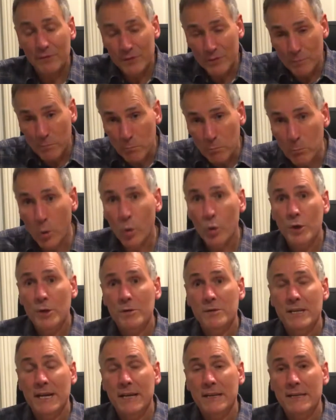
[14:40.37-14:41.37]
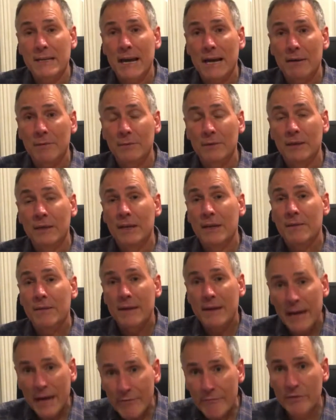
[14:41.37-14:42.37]
The more you take down, the
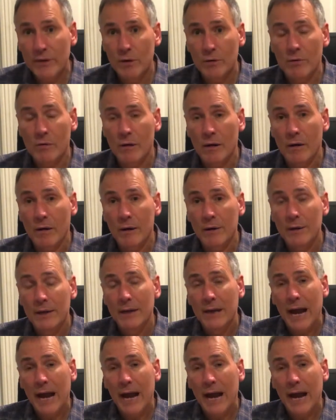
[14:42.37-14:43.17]
heavier you are